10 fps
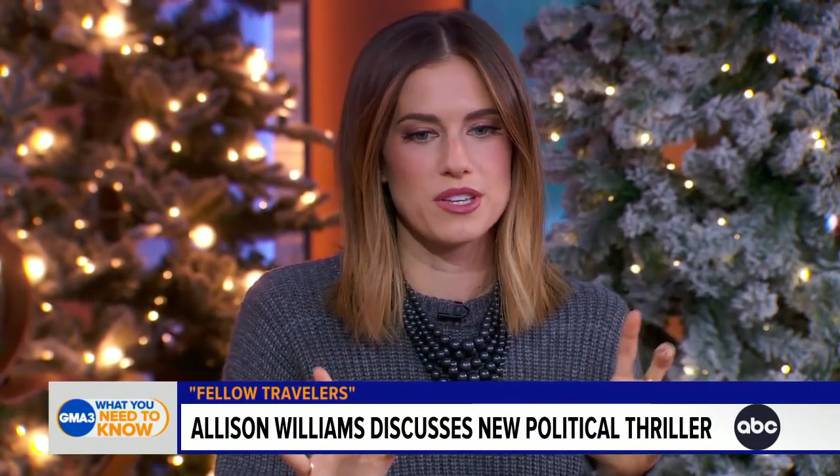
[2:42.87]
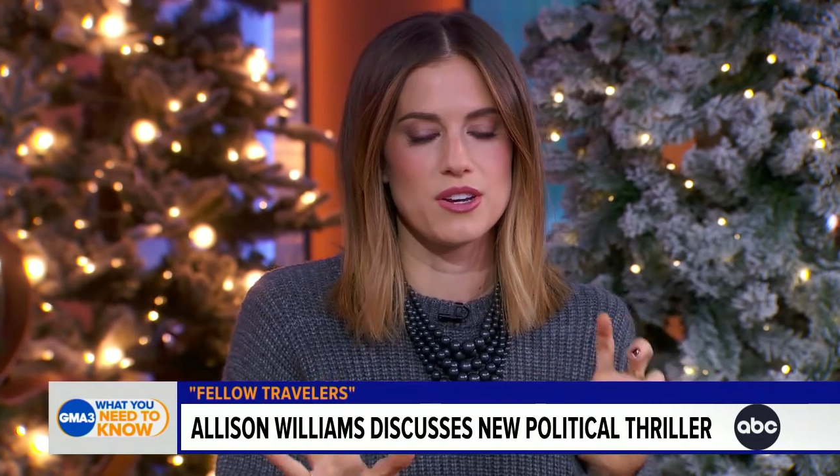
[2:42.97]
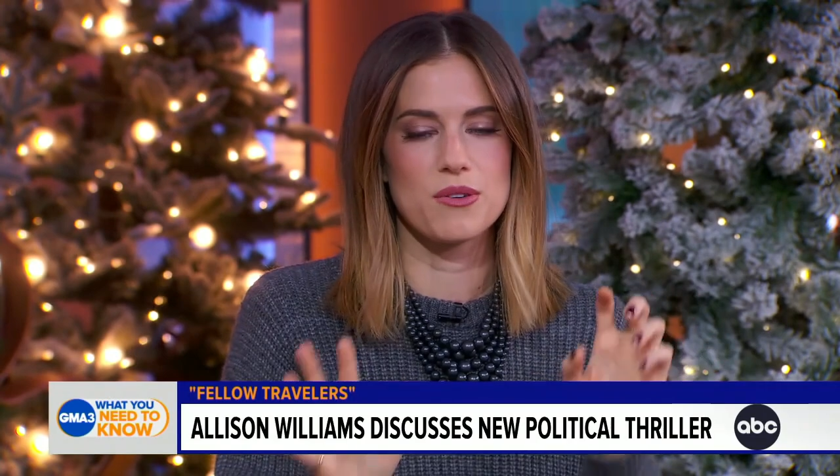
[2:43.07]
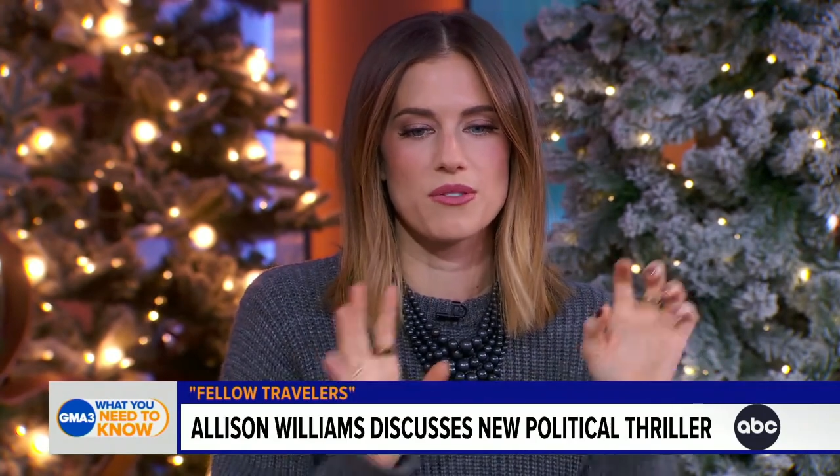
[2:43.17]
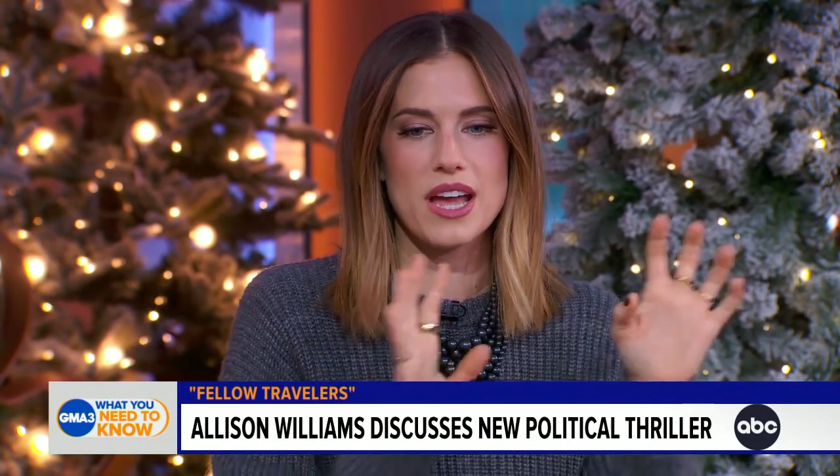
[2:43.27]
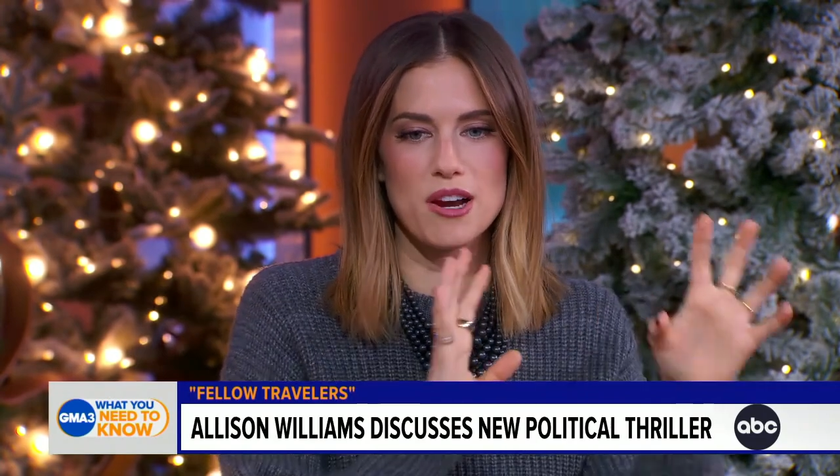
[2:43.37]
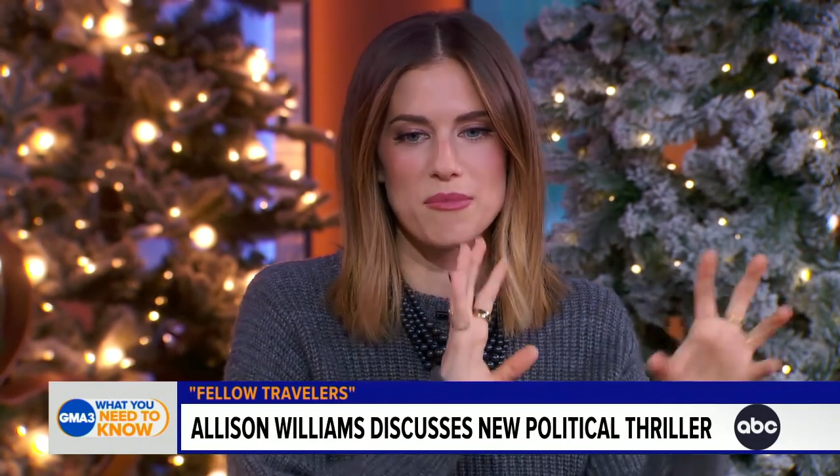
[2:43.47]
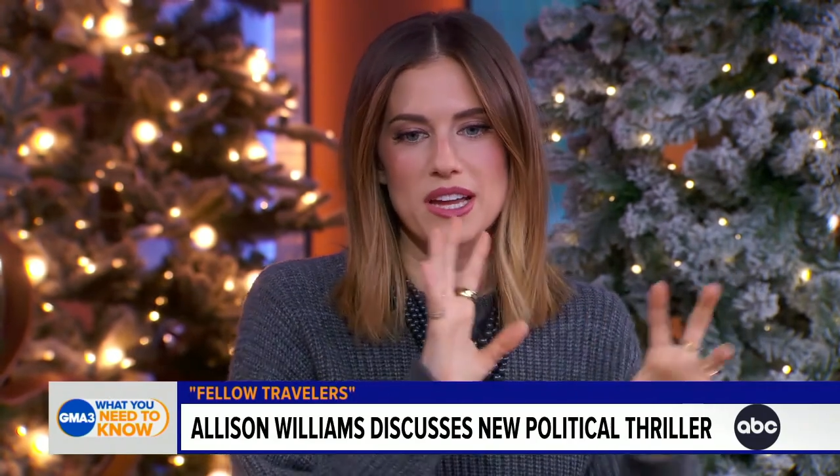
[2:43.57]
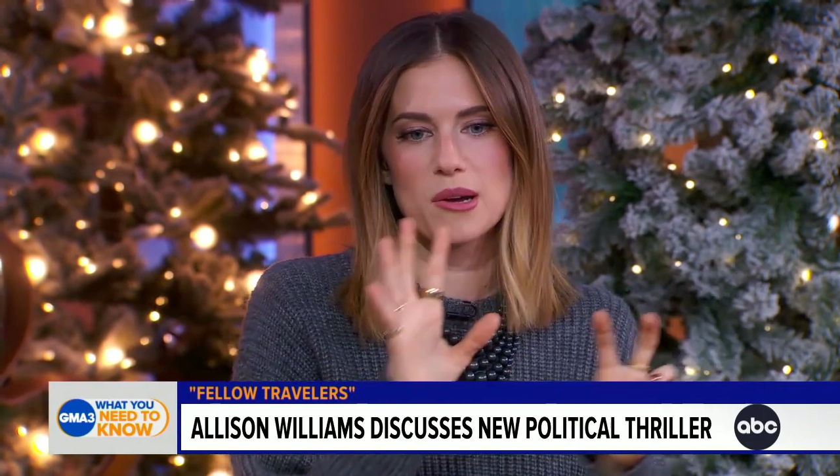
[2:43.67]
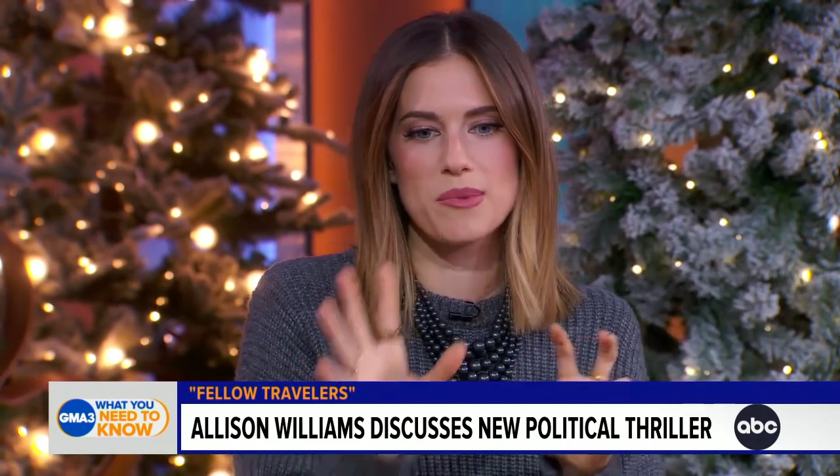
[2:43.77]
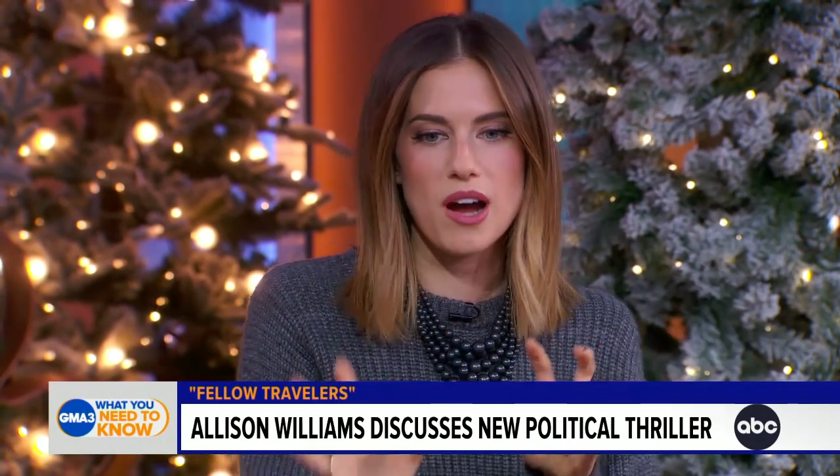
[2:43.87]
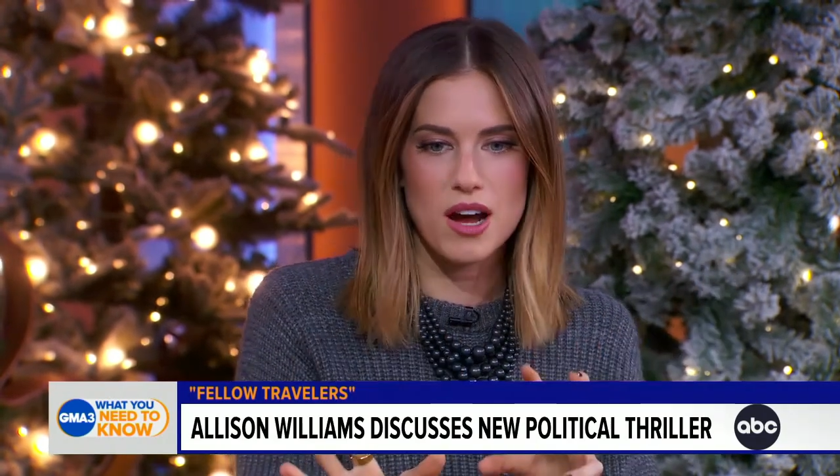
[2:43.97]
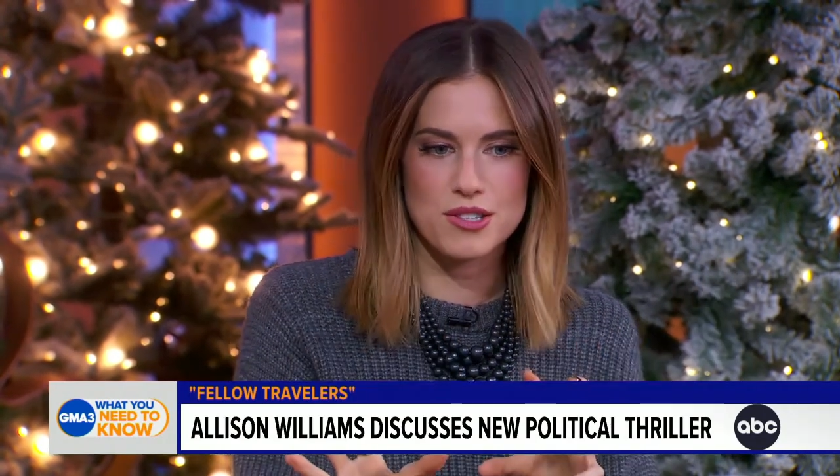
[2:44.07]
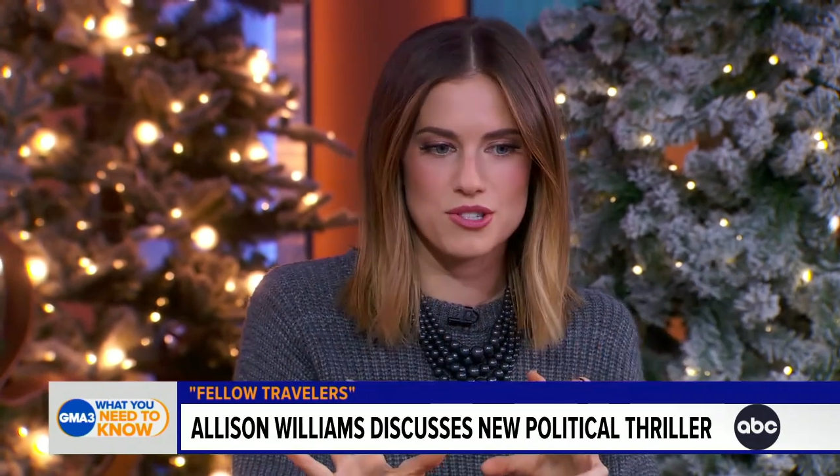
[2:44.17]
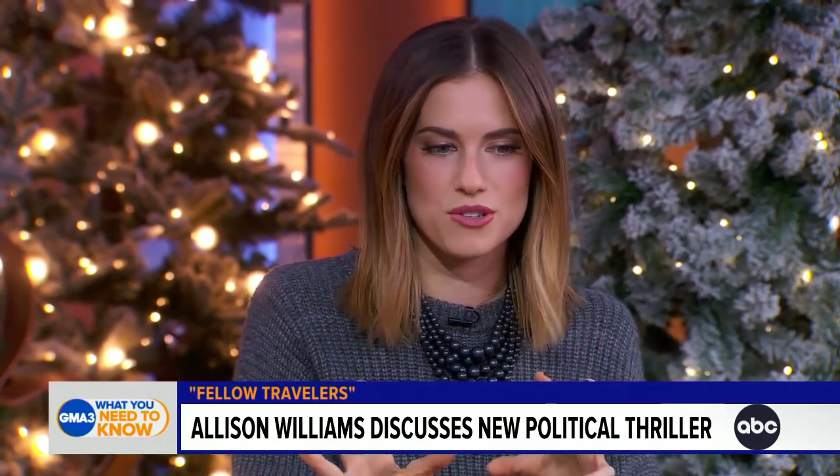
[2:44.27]
you know, hair, makeup,
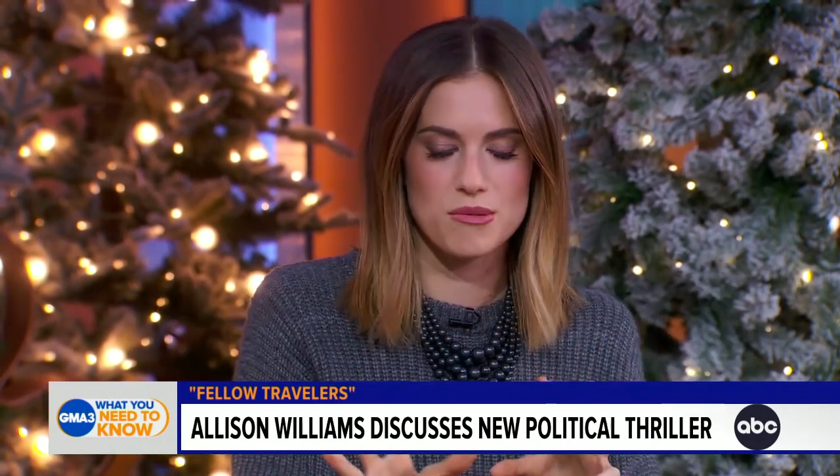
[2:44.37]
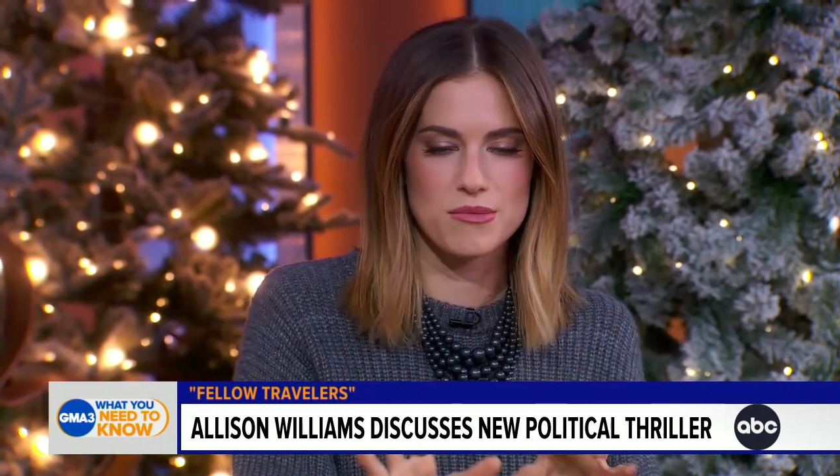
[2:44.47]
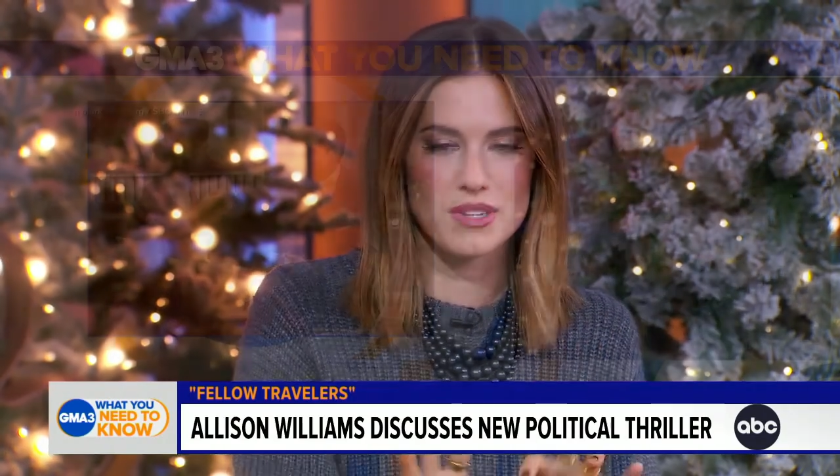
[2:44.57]
costume,